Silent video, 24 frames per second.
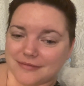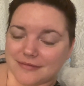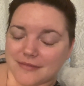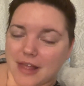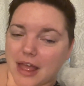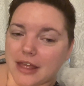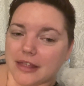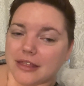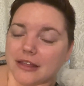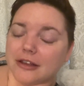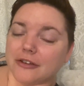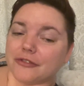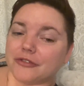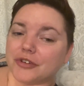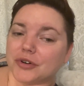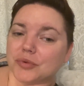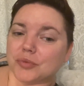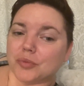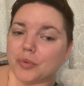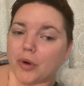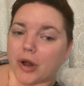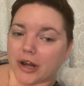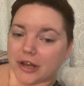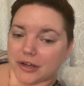I think for
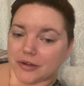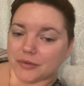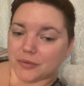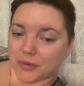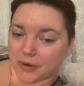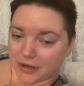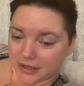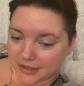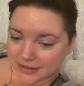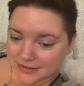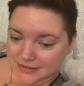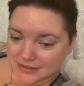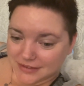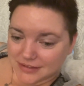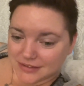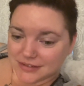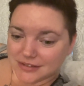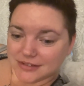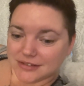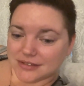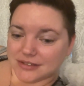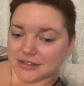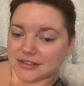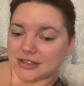what it was
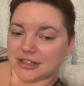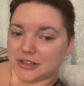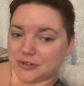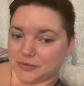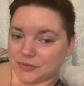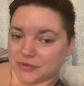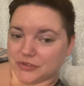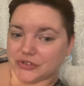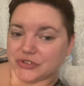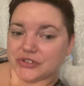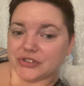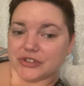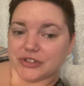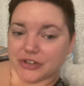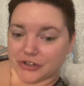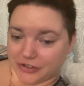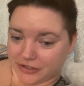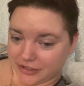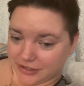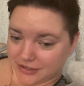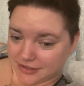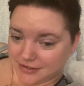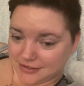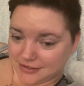good.